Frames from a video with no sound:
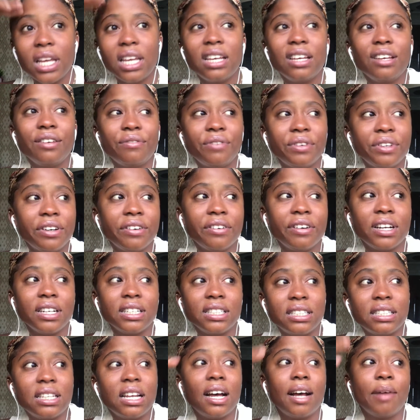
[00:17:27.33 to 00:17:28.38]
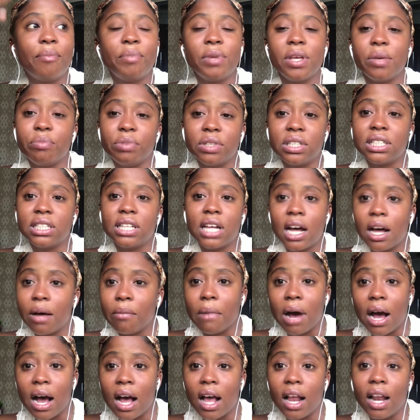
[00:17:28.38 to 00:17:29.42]
funeral start, people start
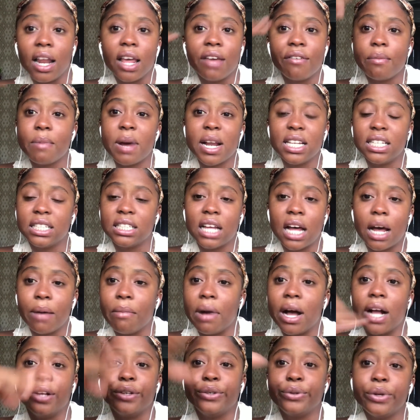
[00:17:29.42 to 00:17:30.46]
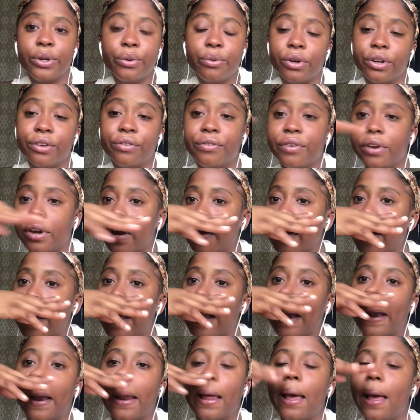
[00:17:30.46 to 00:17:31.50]
ball, everybody start ball through the whole
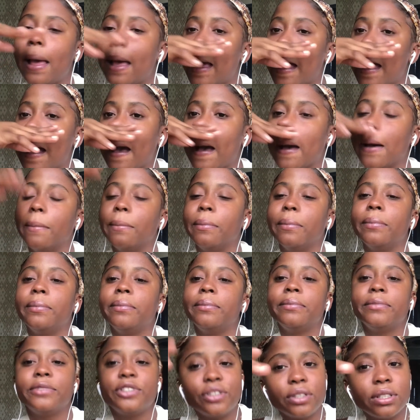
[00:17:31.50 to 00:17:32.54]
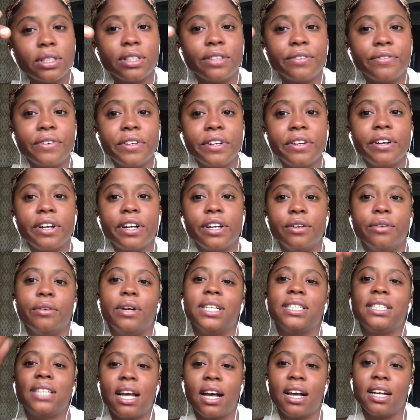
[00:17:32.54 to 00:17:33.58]
funeral. The funeral though, I
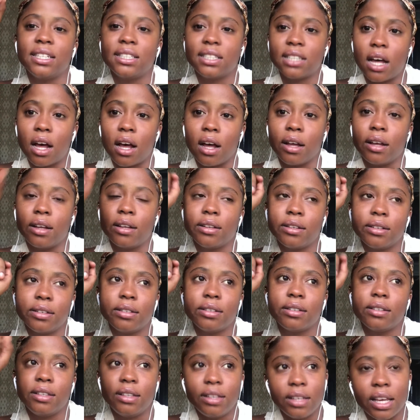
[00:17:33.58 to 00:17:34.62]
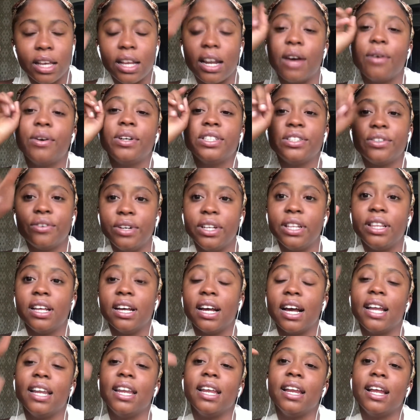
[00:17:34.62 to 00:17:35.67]
sang a song. Yeah, that was the only thing I
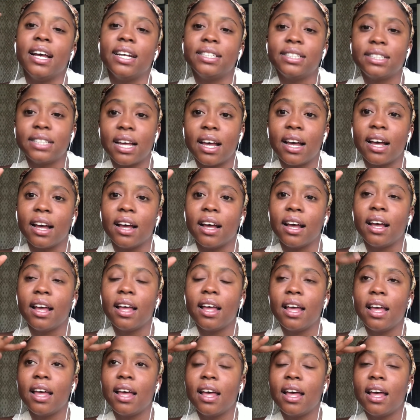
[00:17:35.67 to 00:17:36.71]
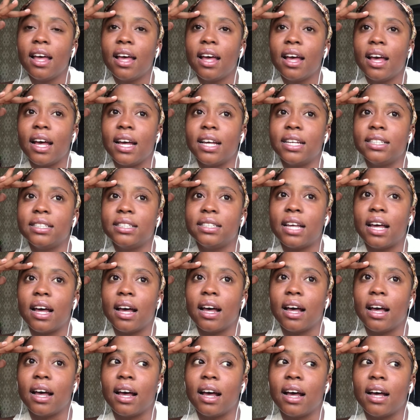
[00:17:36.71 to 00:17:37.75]
did. I sang a
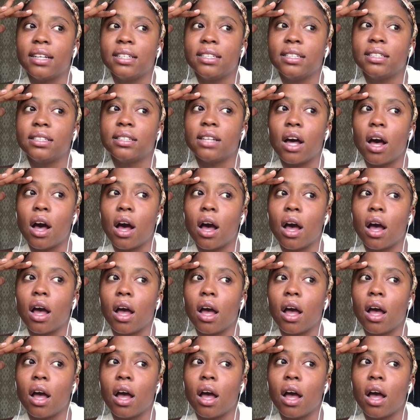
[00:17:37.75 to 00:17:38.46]
song.